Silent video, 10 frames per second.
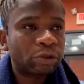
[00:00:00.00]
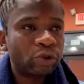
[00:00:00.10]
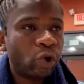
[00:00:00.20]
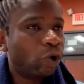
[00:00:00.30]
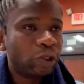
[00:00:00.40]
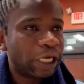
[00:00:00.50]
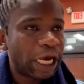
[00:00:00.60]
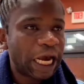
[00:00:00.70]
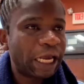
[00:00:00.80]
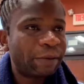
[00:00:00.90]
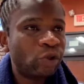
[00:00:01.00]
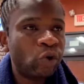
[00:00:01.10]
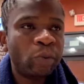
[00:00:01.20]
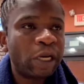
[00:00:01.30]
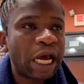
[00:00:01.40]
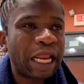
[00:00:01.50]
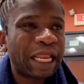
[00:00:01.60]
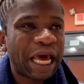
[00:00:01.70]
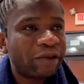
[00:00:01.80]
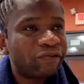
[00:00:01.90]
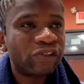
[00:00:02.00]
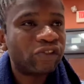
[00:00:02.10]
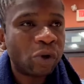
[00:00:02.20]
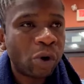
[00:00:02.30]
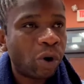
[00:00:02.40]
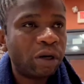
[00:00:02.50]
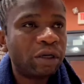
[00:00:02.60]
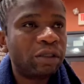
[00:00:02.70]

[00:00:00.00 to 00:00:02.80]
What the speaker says: All time over there, life is on.